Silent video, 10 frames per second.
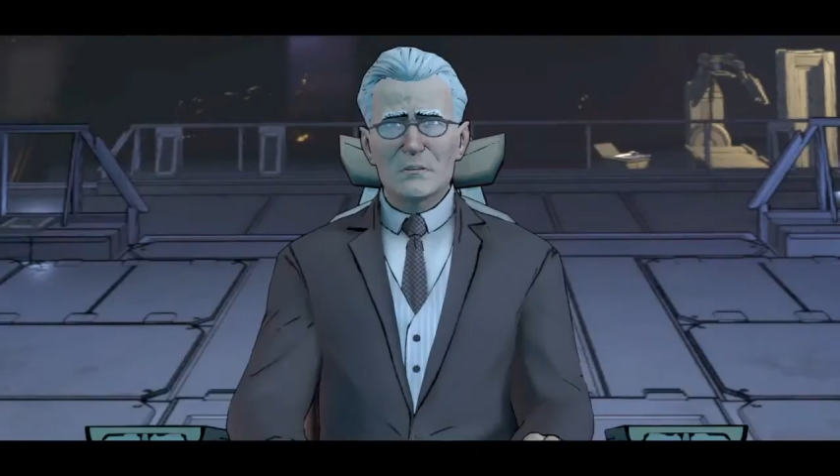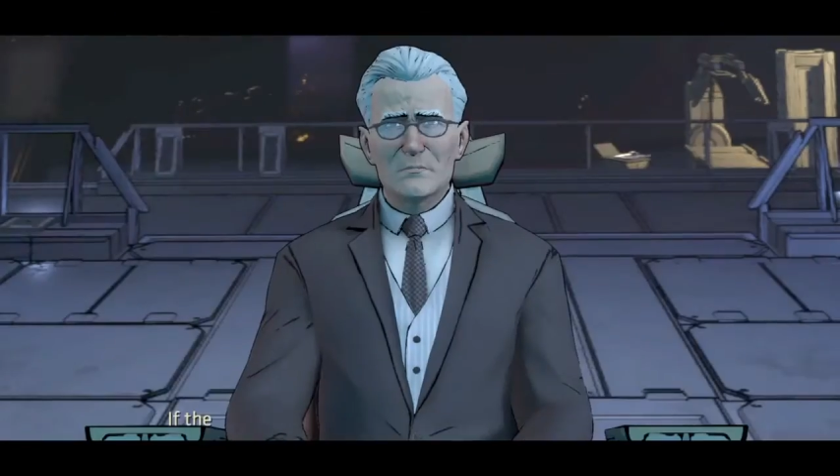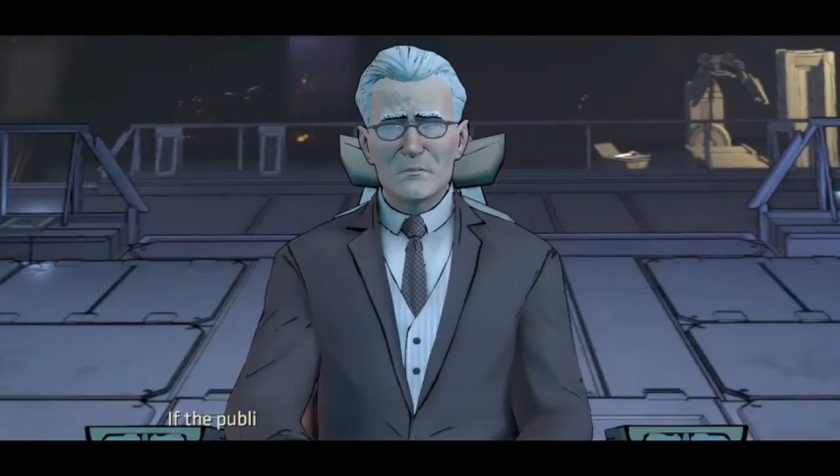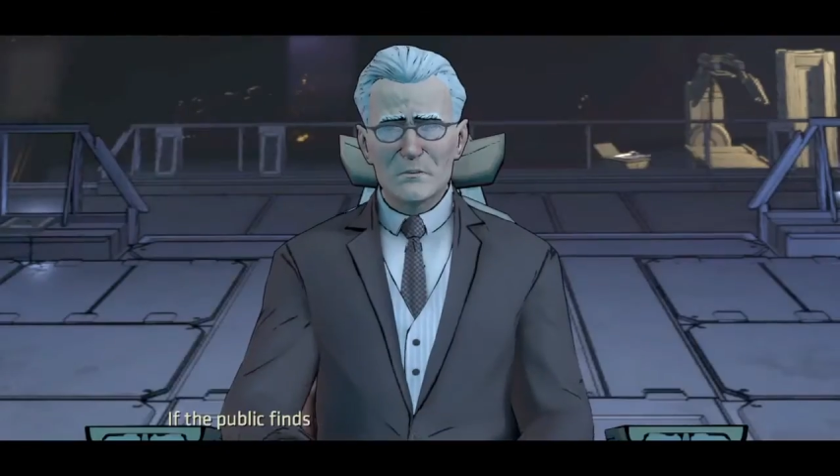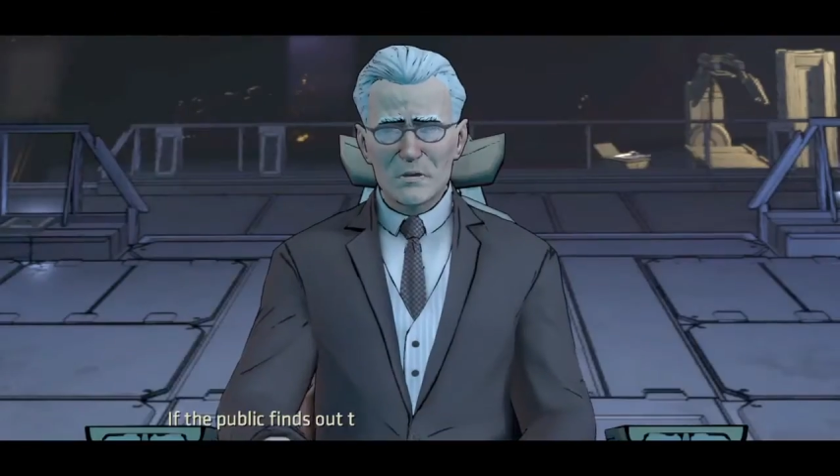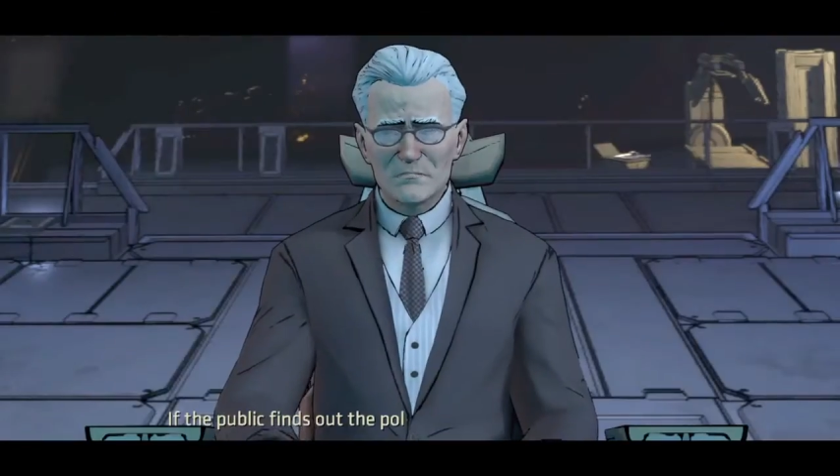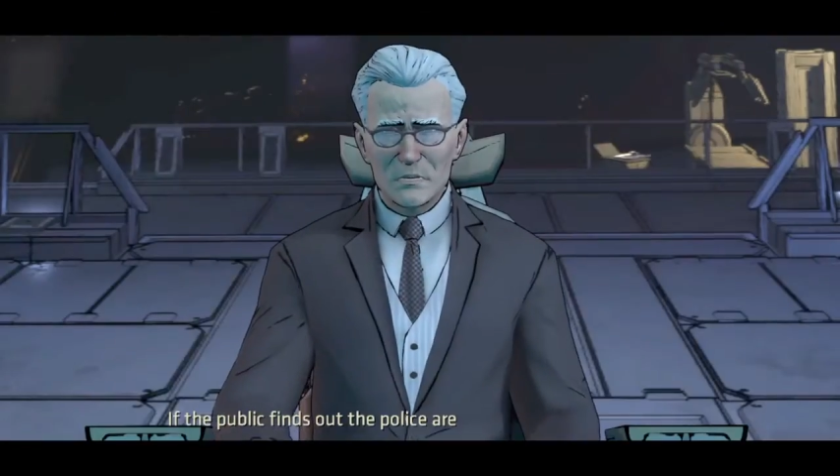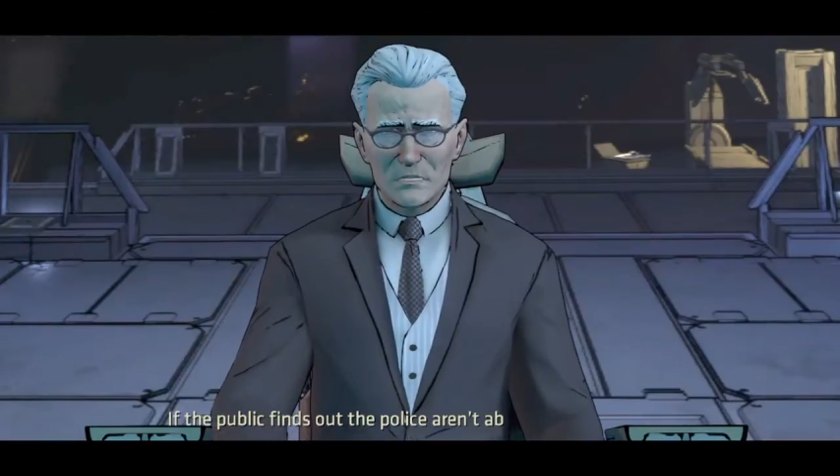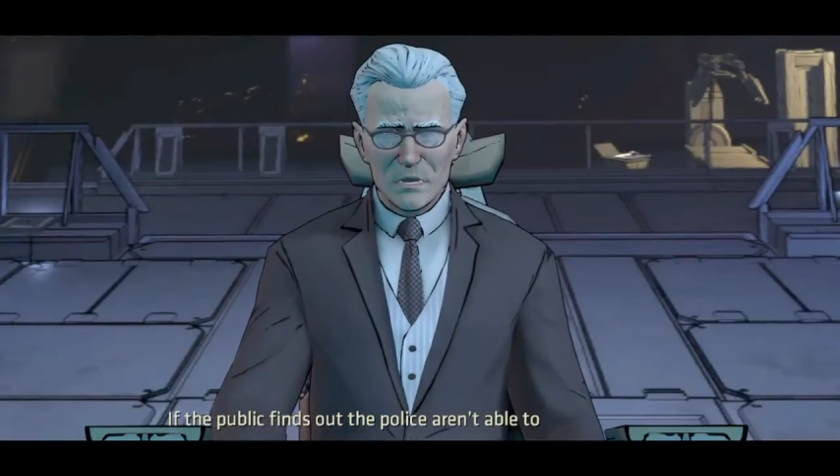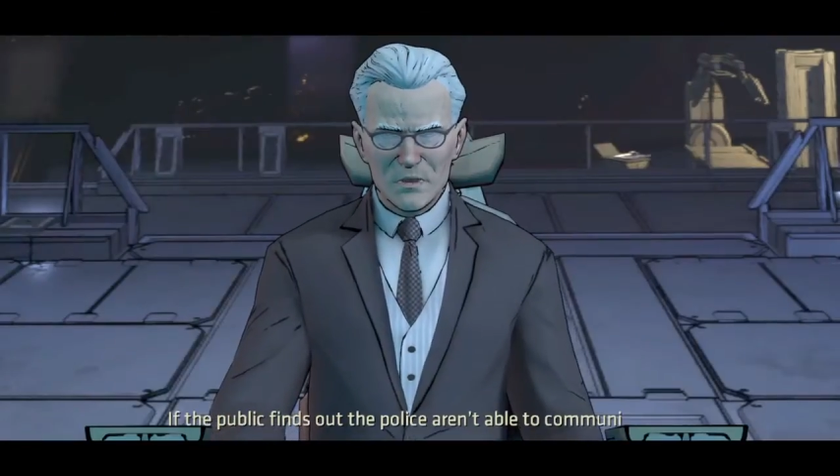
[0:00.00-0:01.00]
If the public
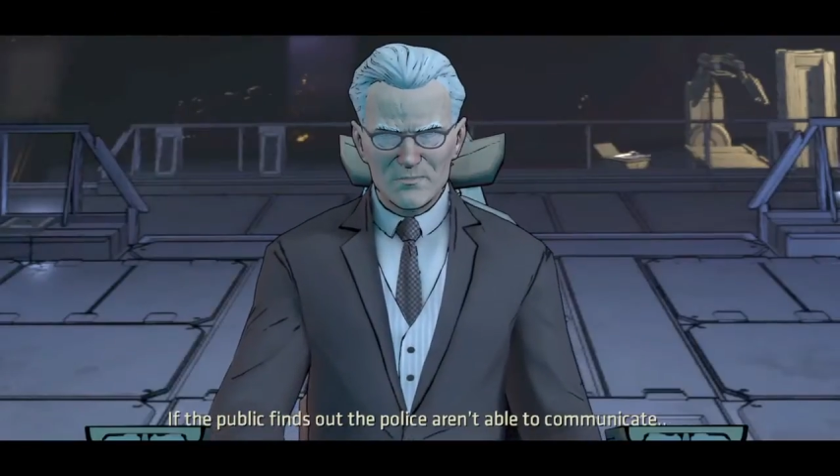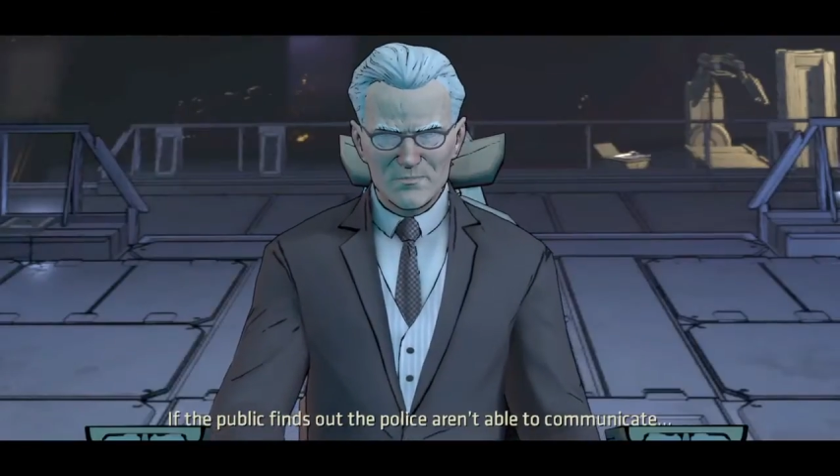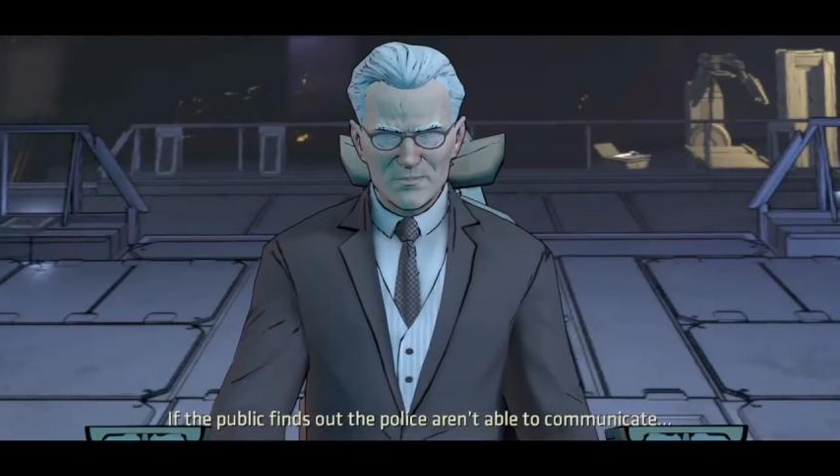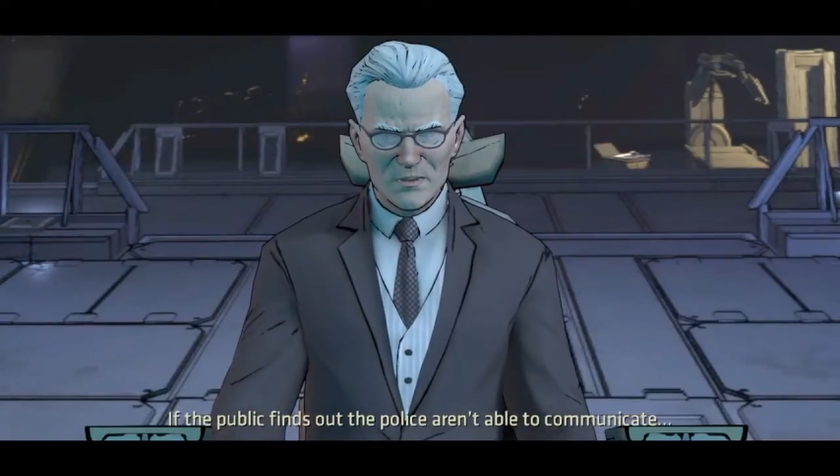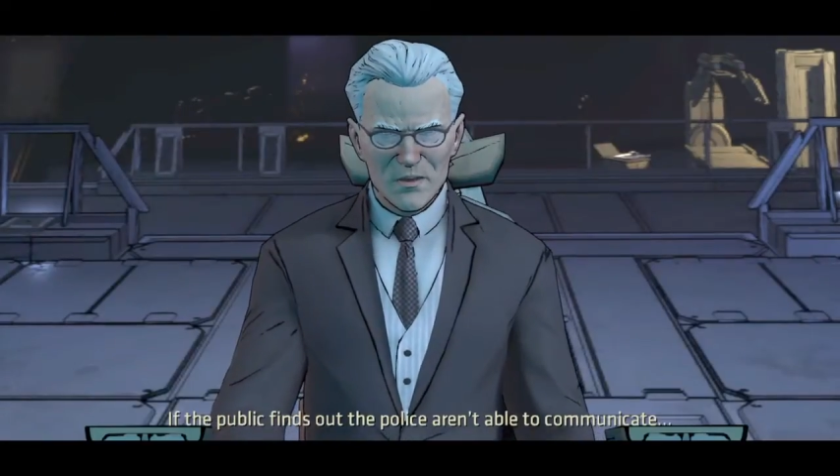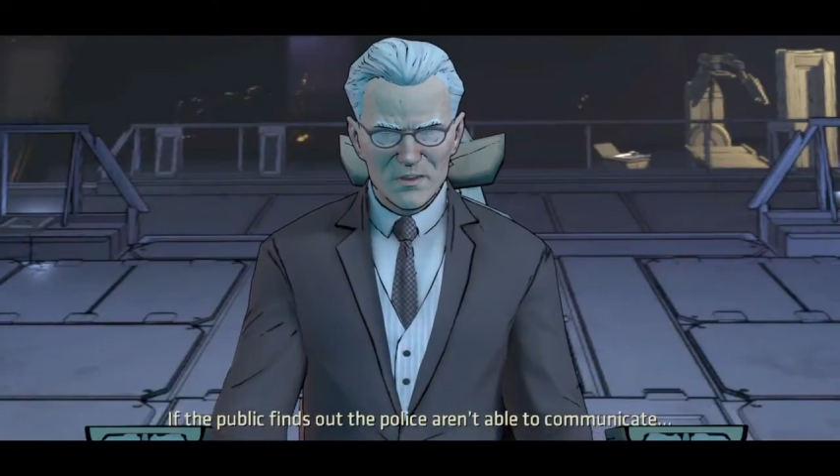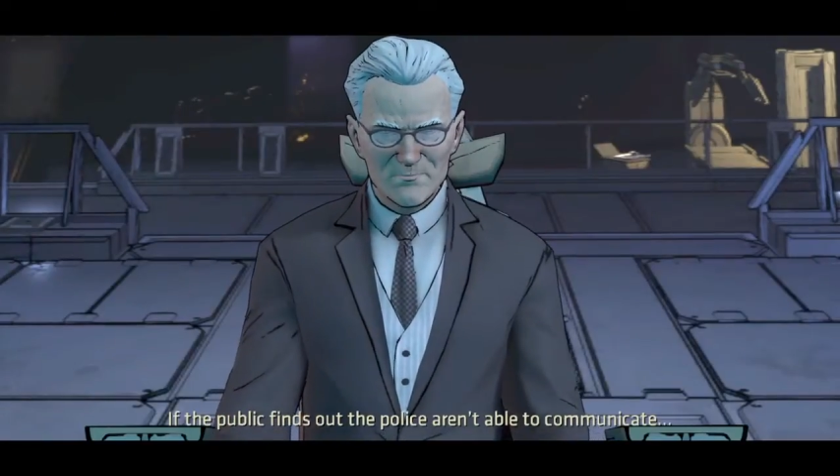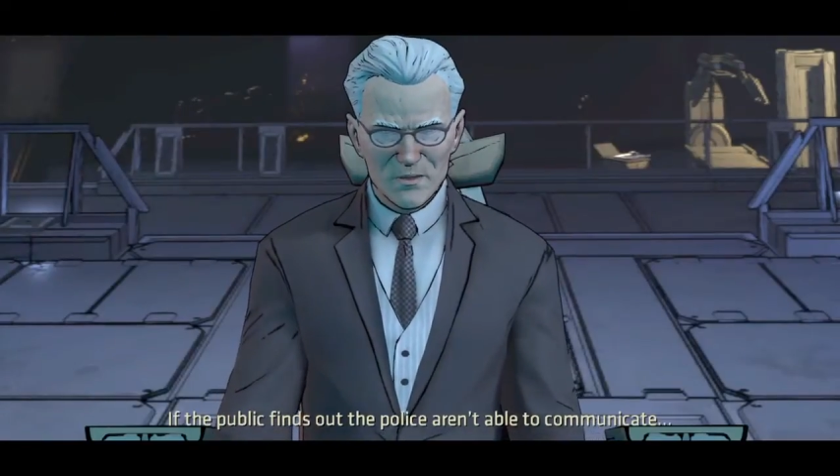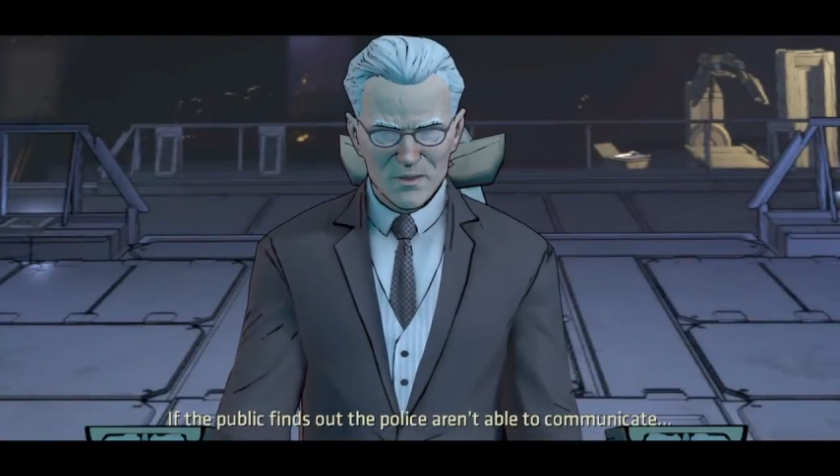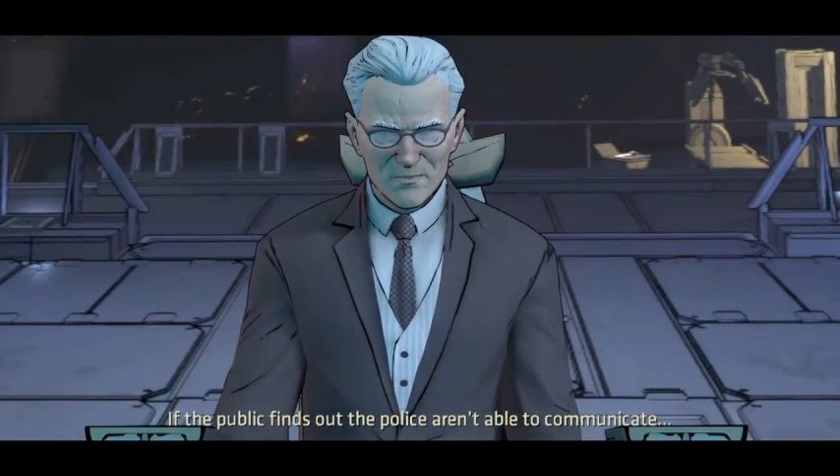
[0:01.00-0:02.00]
finds out the police aren't able to